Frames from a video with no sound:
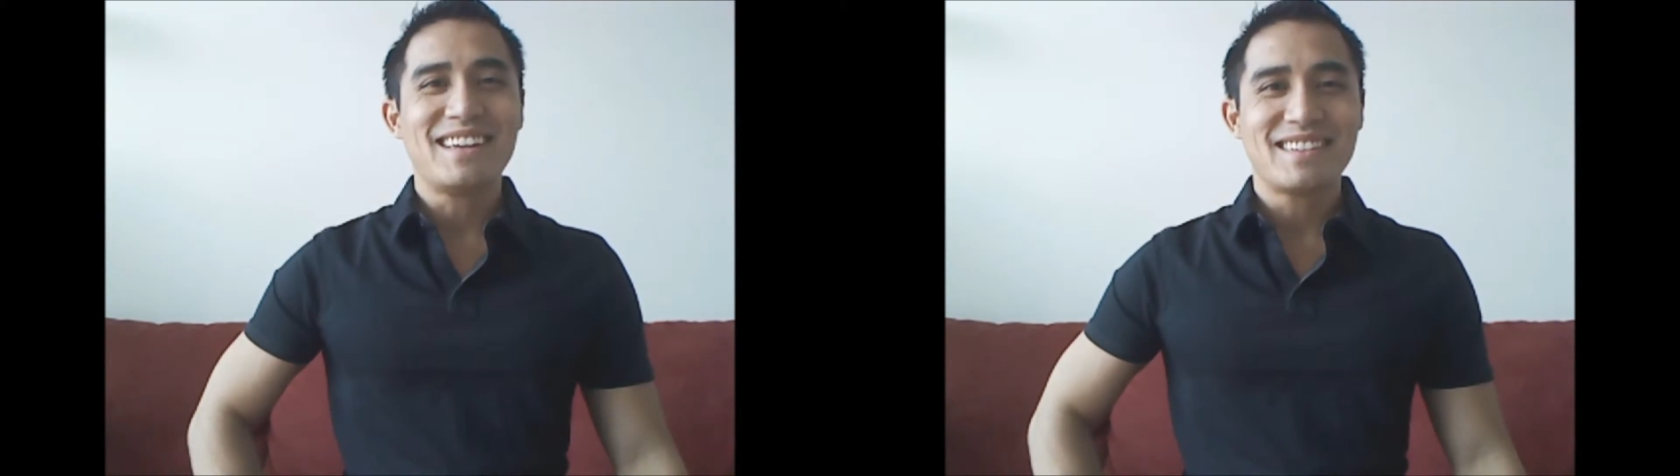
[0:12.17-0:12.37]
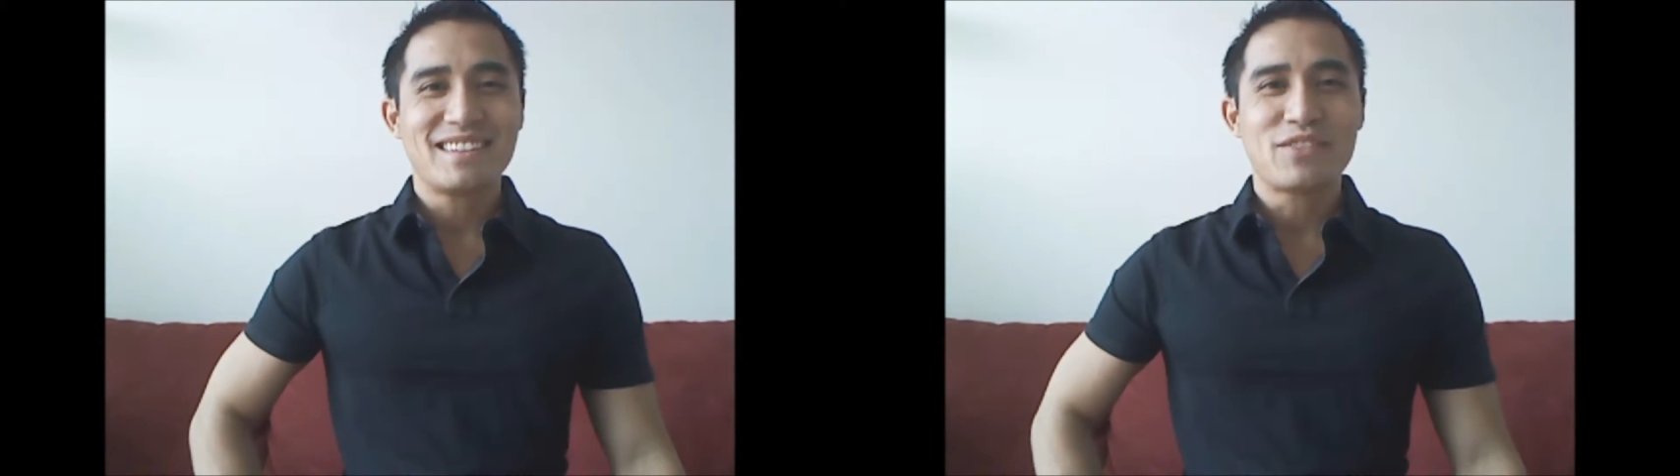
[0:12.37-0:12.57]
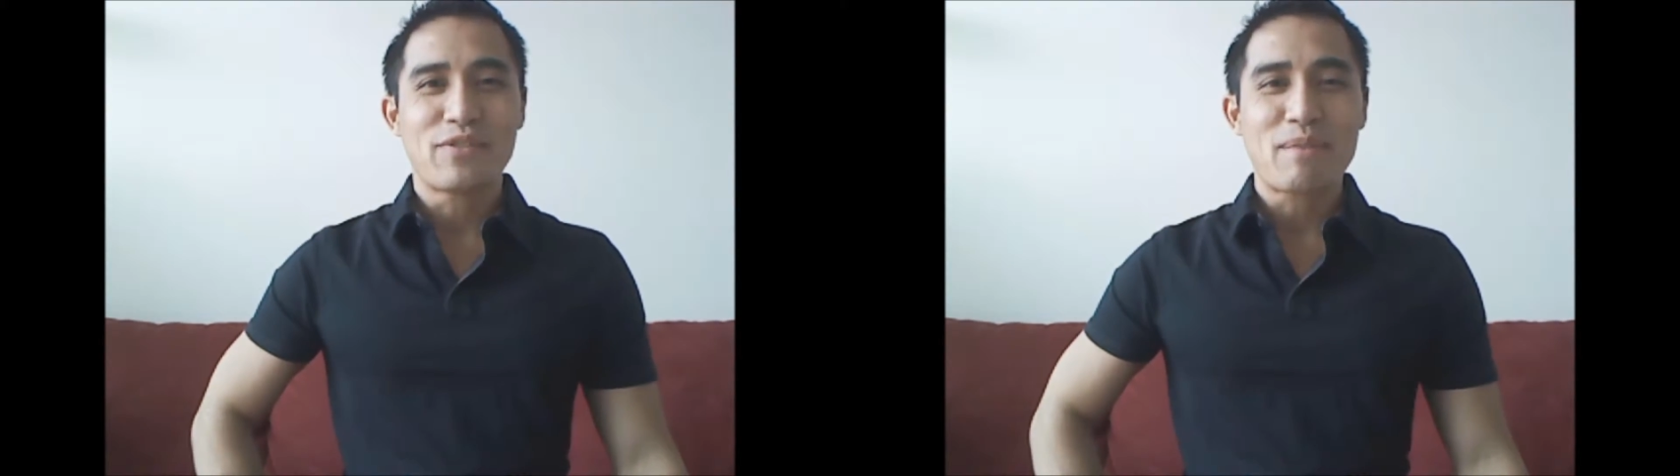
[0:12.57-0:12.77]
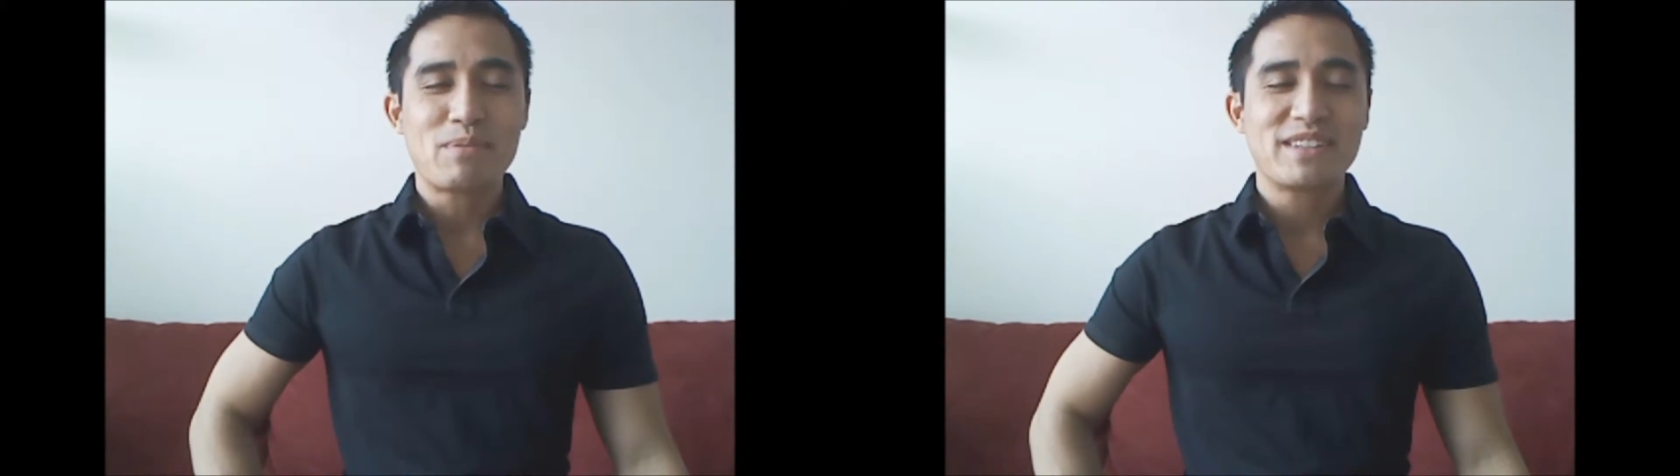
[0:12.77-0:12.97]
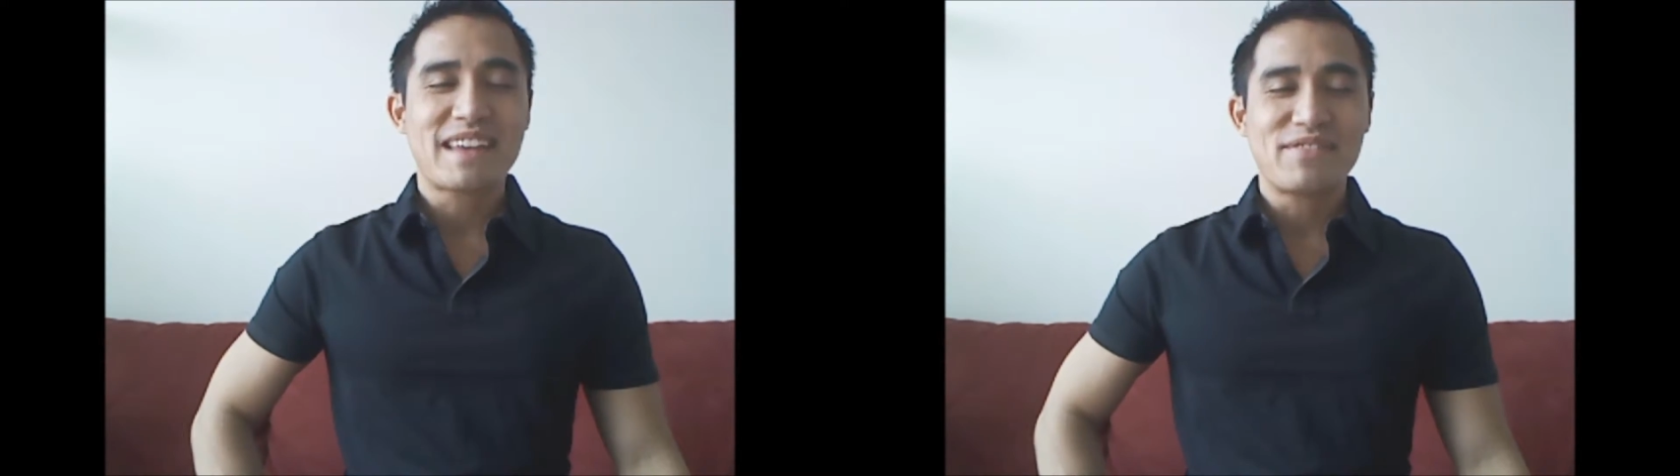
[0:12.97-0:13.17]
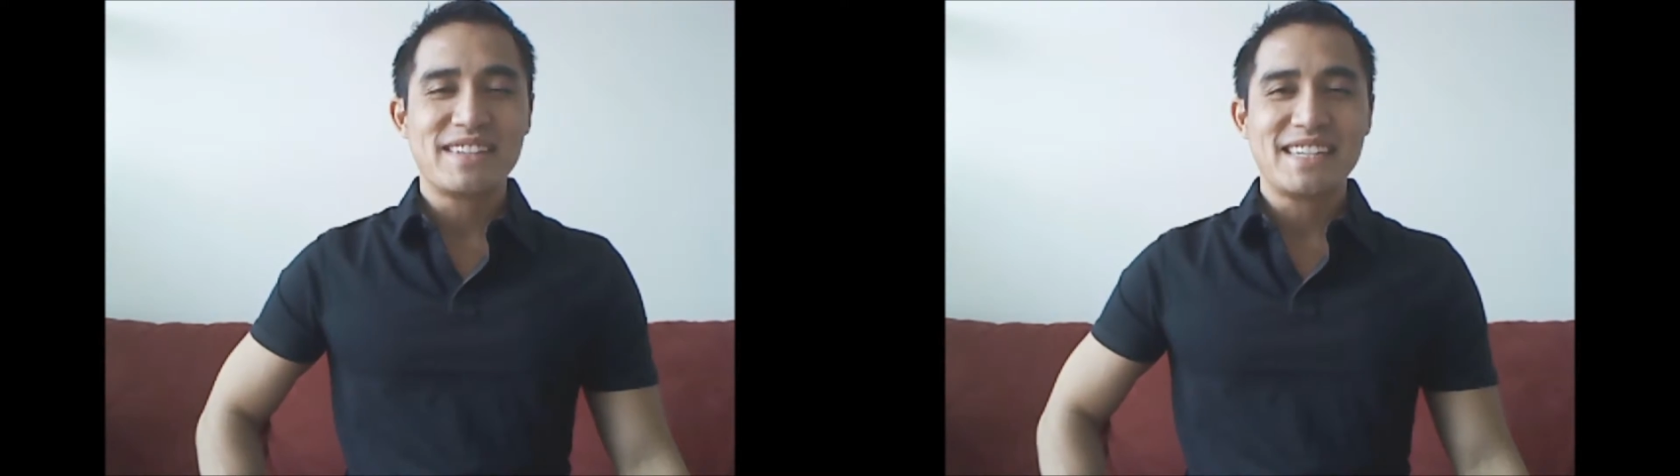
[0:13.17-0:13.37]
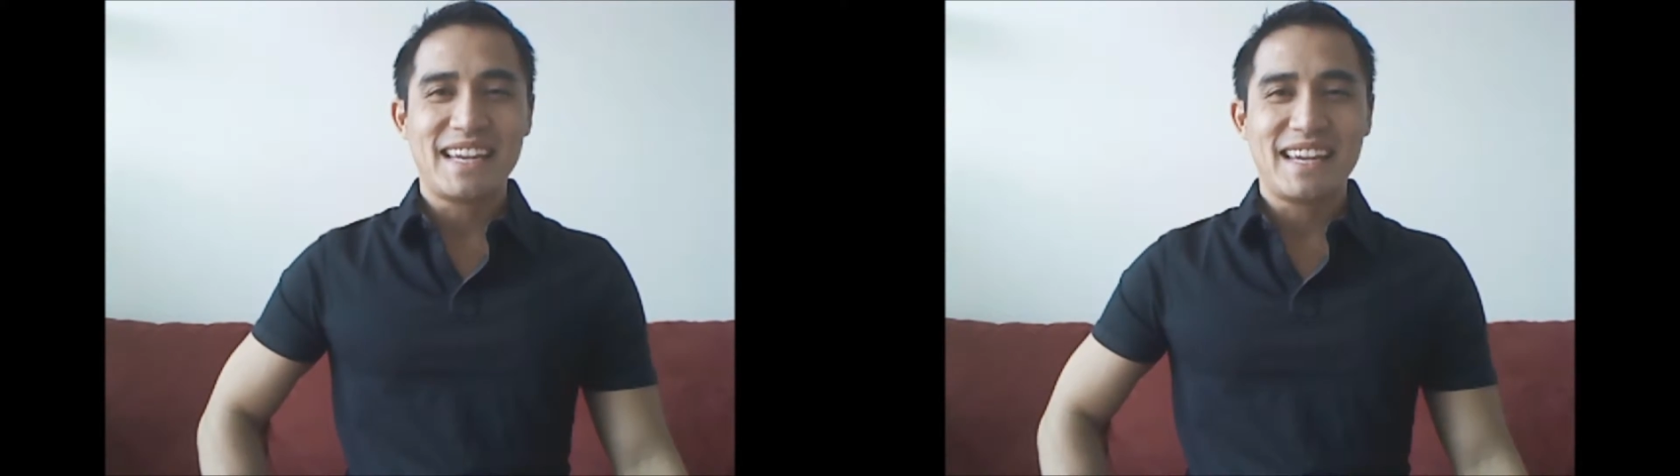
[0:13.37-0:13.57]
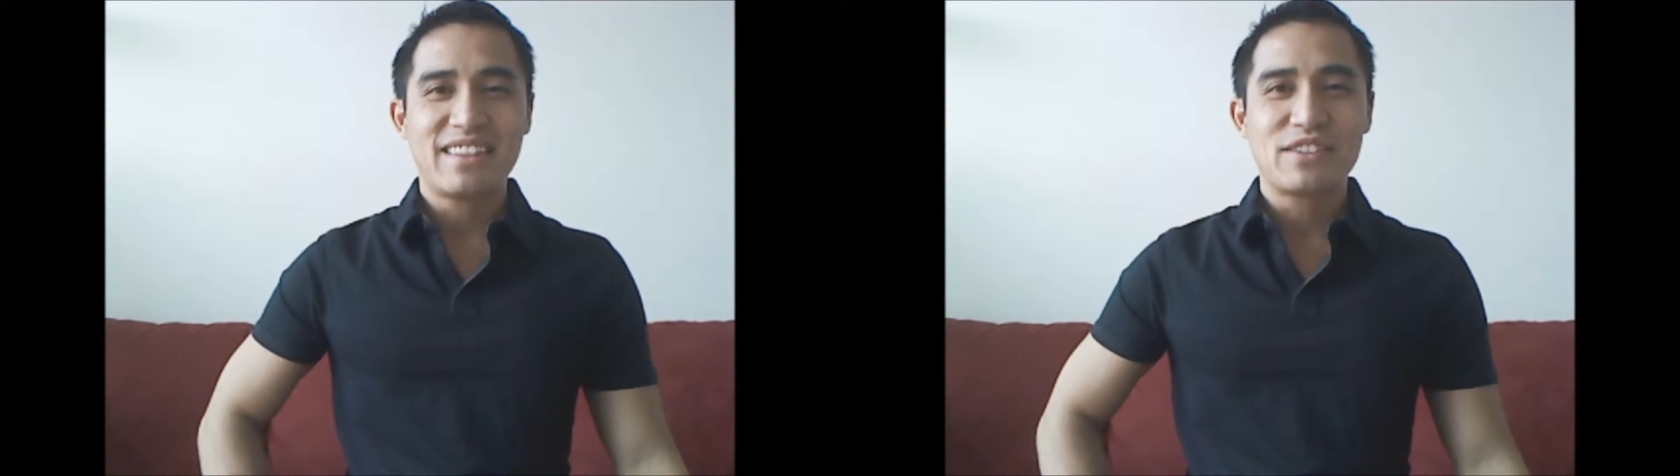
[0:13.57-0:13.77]
is November
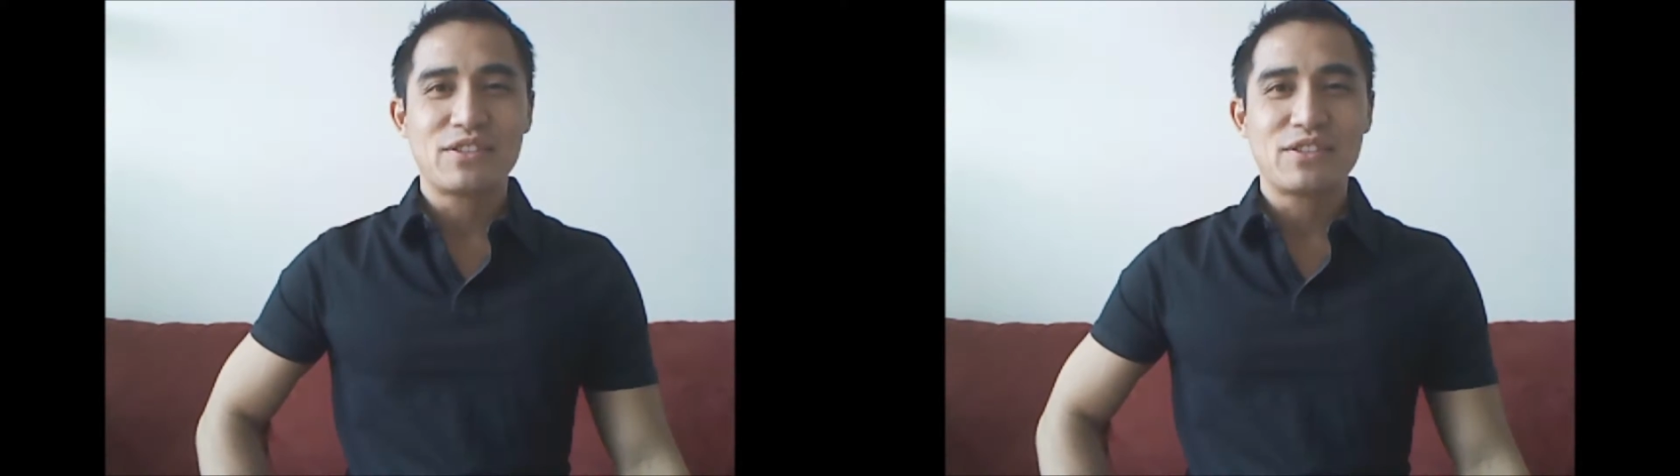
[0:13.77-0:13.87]
seventeenth,